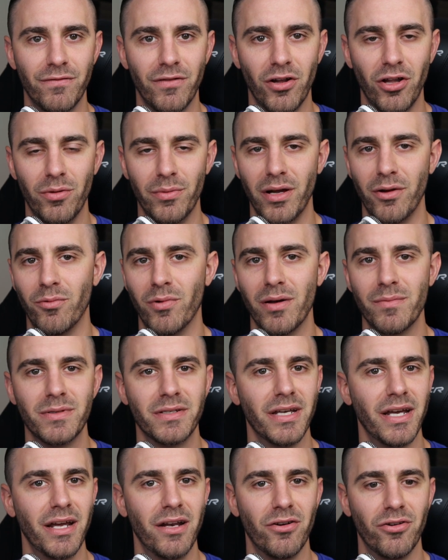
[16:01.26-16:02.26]
follow my
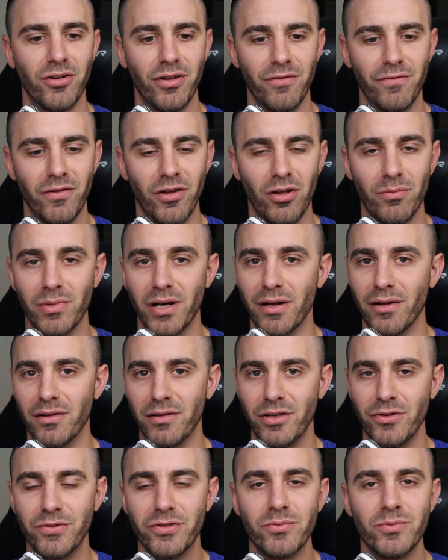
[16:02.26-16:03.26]
website or you follow my
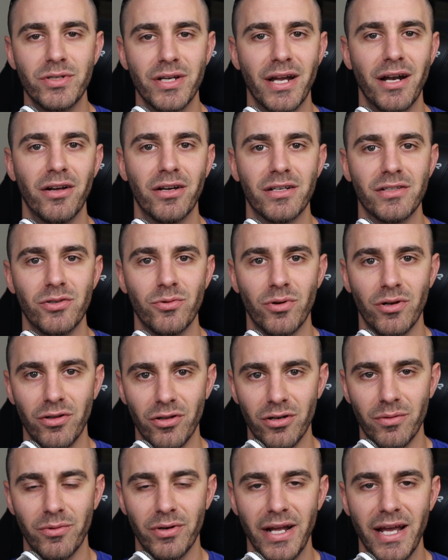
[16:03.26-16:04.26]
YouTube channel because you want to
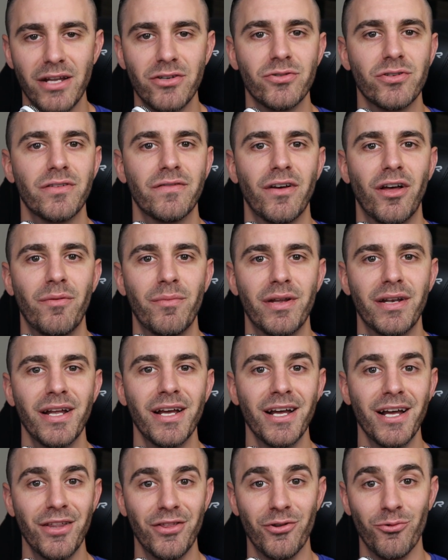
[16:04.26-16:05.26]
learn about Android development,
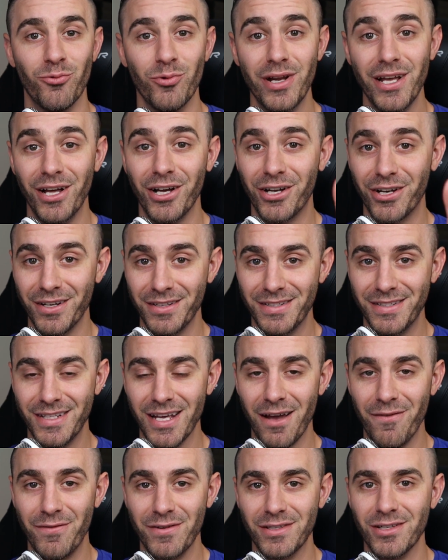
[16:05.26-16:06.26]
the real good
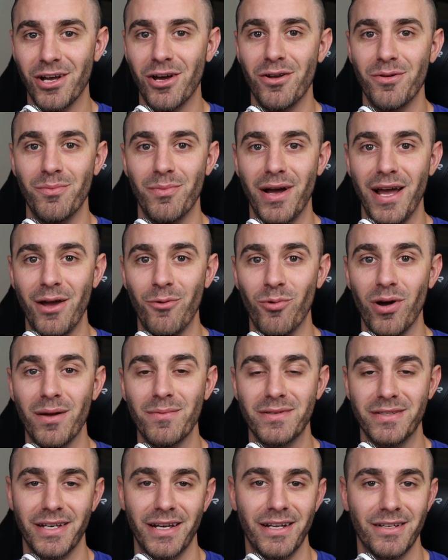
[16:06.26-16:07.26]
stuff is on my
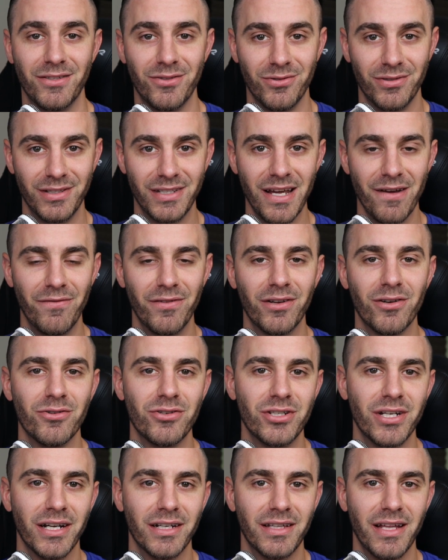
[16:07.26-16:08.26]
website, so definitely go
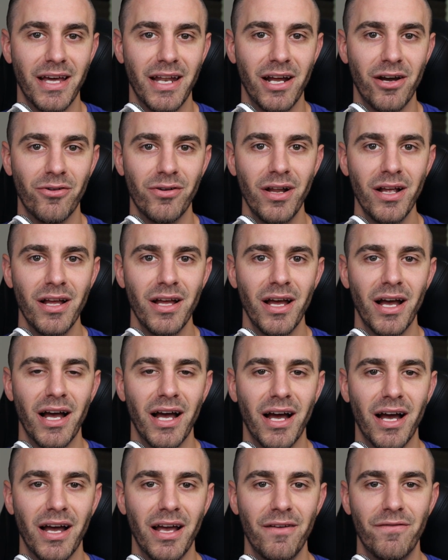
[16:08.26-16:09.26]
check that out.
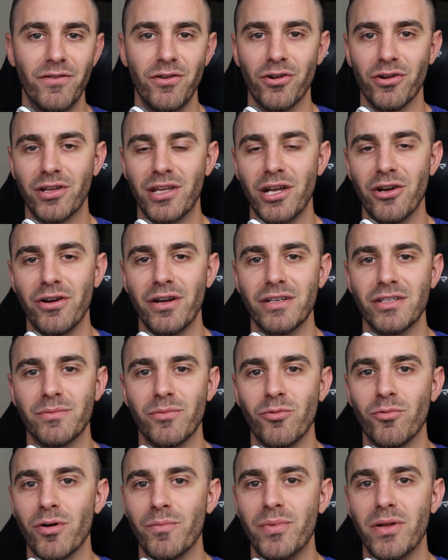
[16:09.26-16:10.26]
Uh, if you're curious
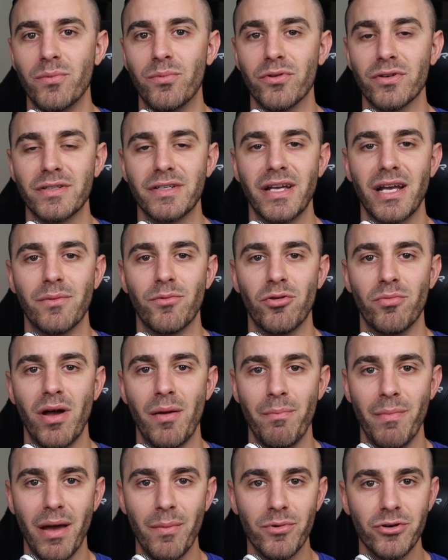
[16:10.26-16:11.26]
about what people are saying about my
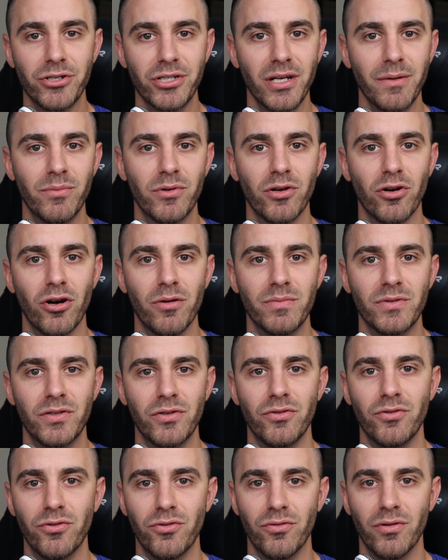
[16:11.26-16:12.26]
membership, go up
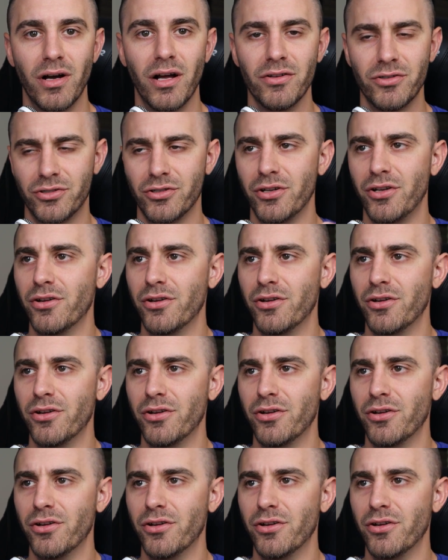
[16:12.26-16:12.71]
to, I'll show